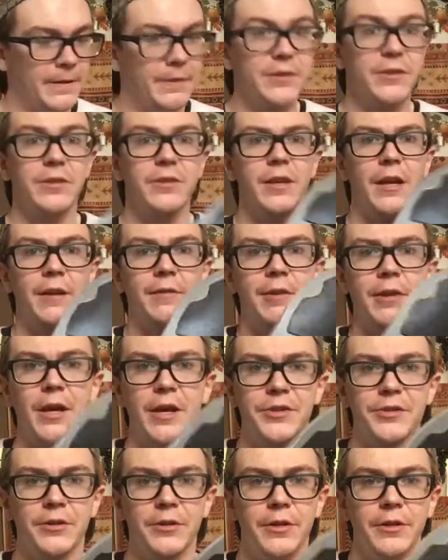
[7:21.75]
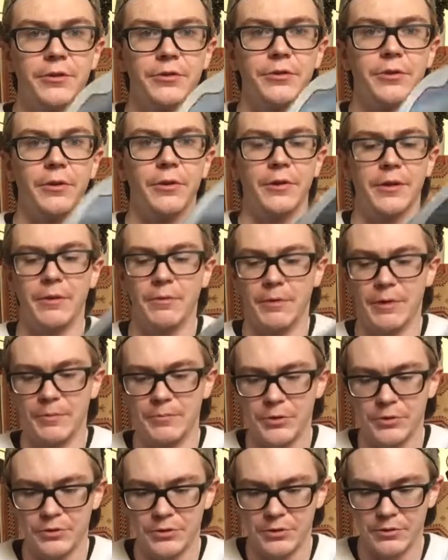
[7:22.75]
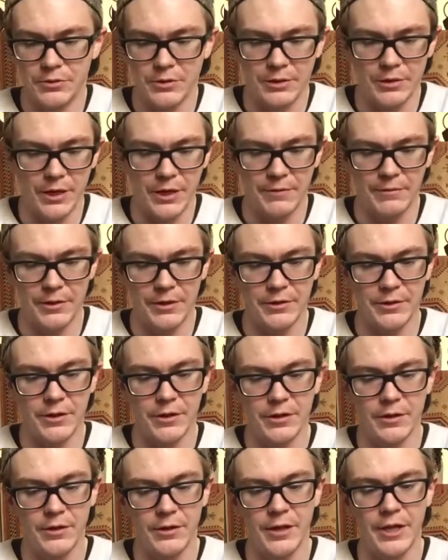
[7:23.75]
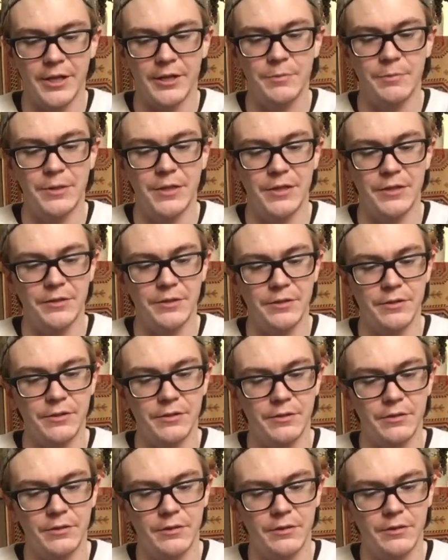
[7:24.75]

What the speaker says: This is kind of a nicer insole than what I'm used to in a lot of other SBs.